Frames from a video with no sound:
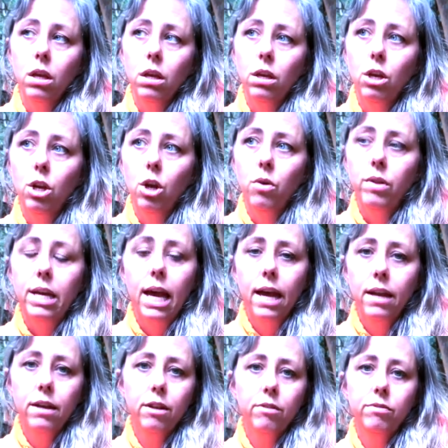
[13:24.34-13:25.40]
you know, the
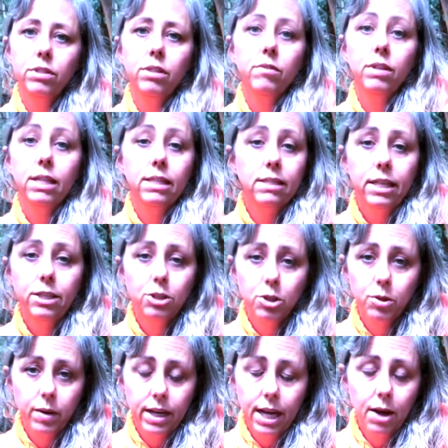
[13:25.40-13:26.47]
end of civilization
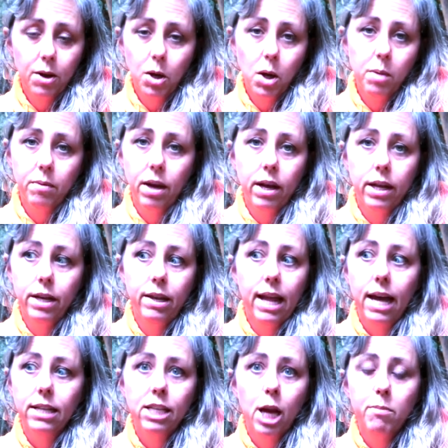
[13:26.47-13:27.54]
right now at all. I'm not in
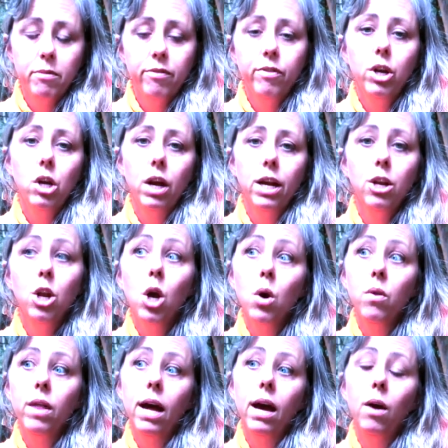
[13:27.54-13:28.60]
that type of fear. I
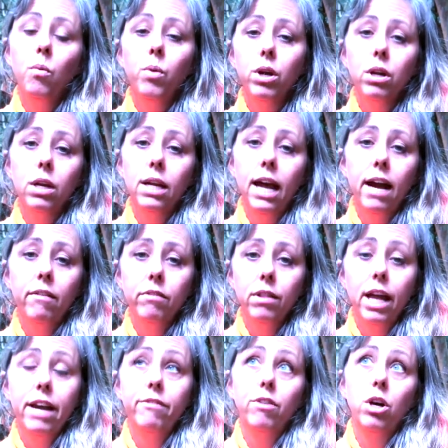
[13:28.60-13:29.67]
know that we're going to have
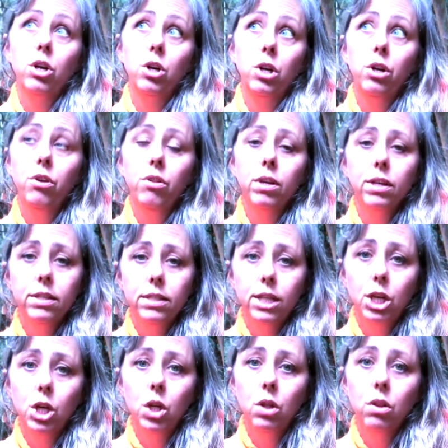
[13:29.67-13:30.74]
life on Earth
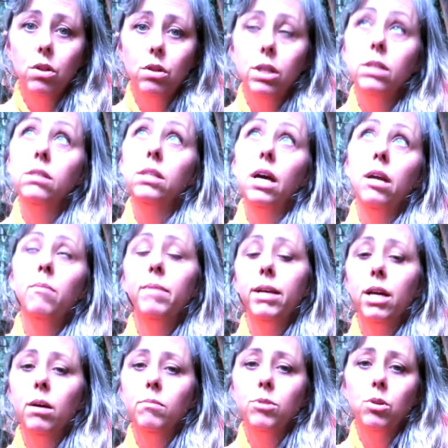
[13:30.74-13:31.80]
until the sun
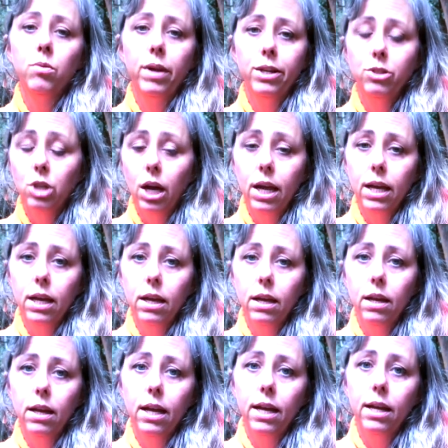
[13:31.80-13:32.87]
becomes a red giant
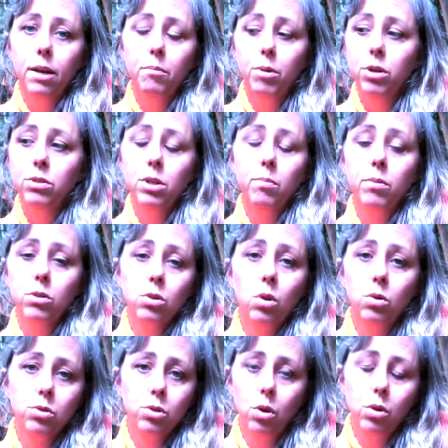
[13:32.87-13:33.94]
and burns up this
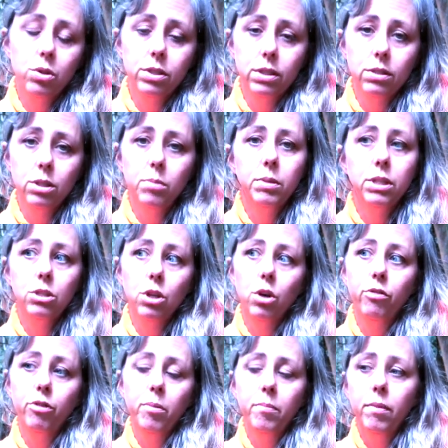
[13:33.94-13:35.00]
whole solar system. And
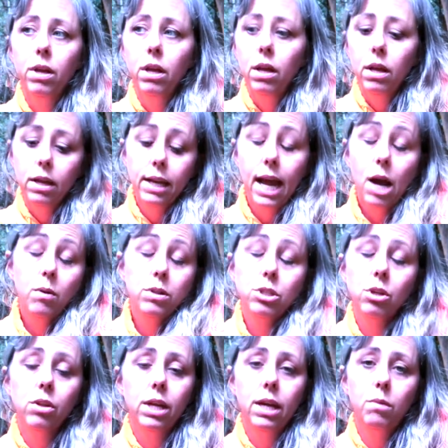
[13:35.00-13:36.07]
so from now
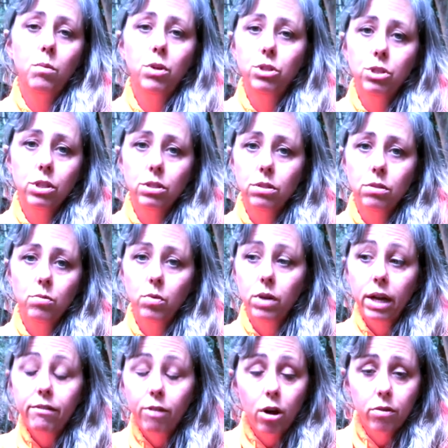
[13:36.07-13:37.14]
until then, we're
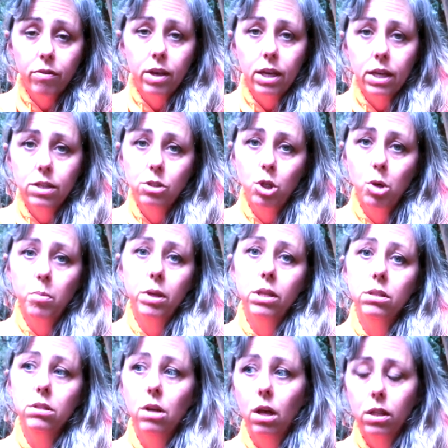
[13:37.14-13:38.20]
evolving as
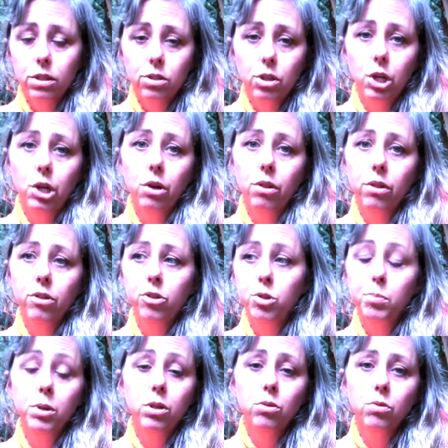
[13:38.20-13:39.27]
humans on this Earth,
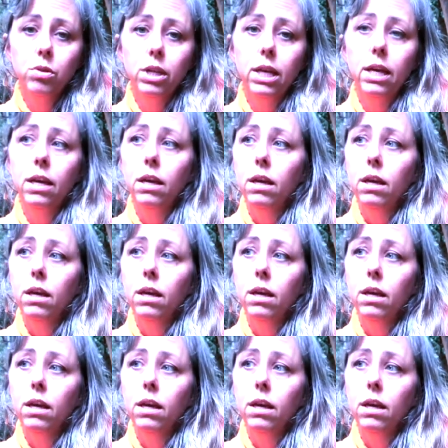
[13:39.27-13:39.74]
spiritually